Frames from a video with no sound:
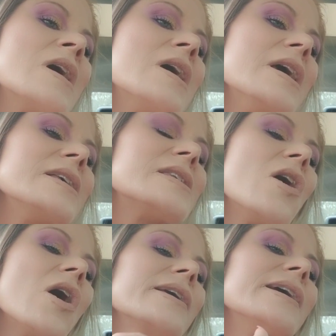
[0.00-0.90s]
It's
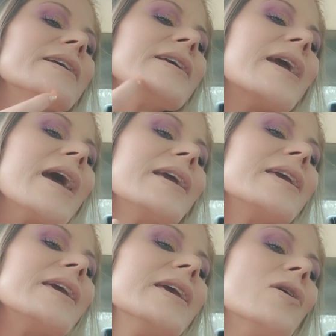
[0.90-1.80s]
not getting
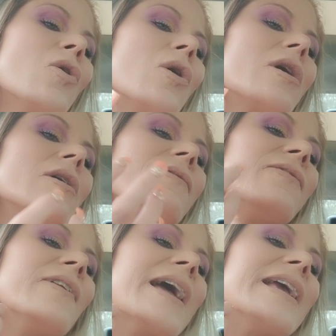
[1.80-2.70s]
cakey or
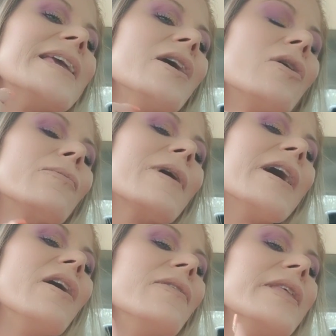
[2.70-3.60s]
flaky
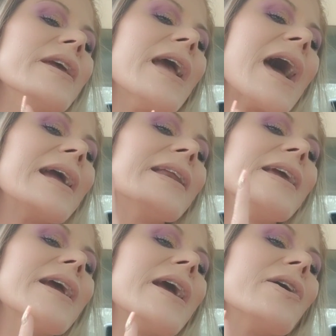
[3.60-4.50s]
around the
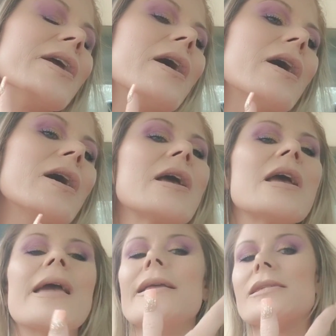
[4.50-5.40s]
acne area.
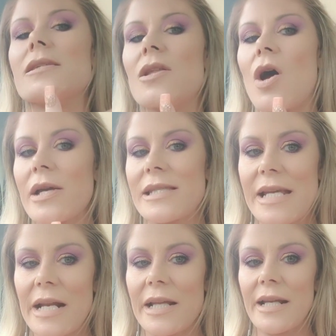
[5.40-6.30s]
It's not
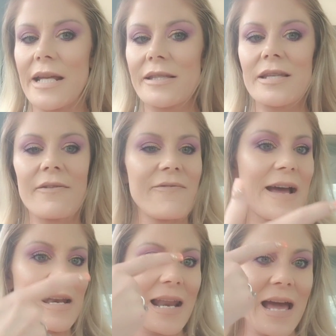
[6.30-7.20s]
settling into
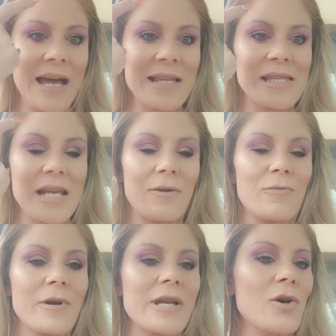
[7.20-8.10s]
fine lines and
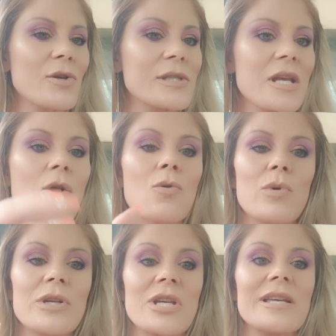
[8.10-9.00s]
wrinkles,
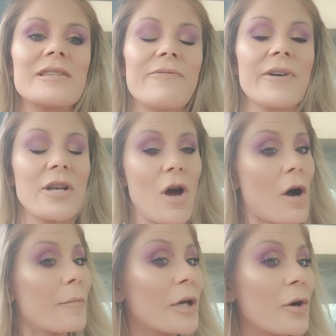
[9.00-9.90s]
which is
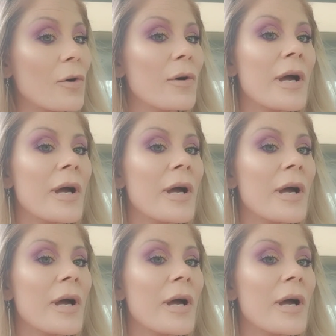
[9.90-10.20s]
phenomenal.